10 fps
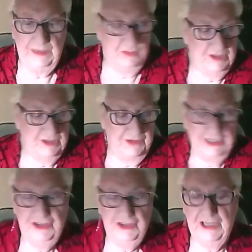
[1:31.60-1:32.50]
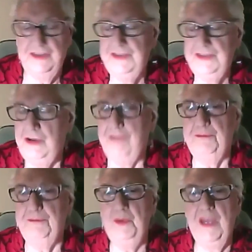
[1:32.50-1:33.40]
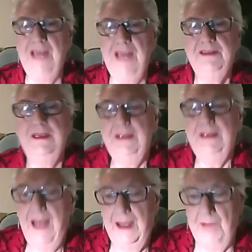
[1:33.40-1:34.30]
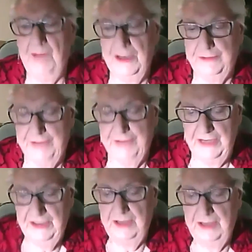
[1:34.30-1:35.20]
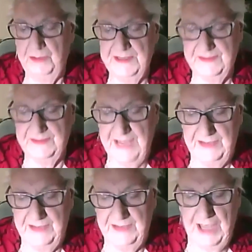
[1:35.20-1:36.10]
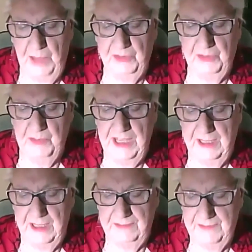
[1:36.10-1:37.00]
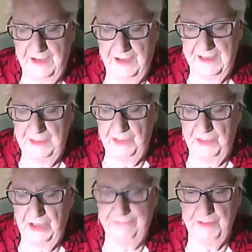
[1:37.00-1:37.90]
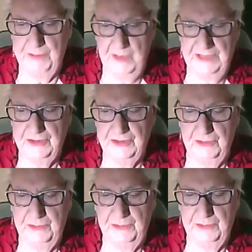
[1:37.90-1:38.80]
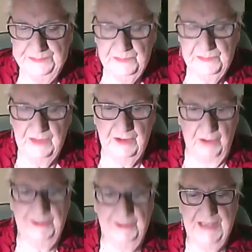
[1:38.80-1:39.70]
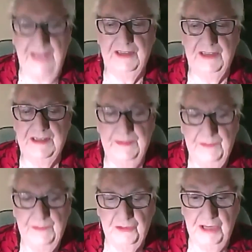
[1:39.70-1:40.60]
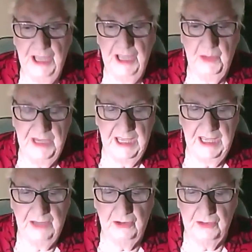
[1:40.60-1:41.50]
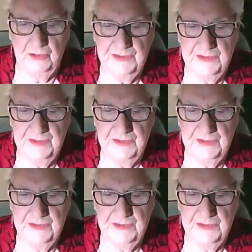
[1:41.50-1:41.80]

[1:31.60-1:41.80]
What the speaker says: was on the agenda, so off we went. My girlfriend who was down staying with me and we went to go and take this 3-day weekend course.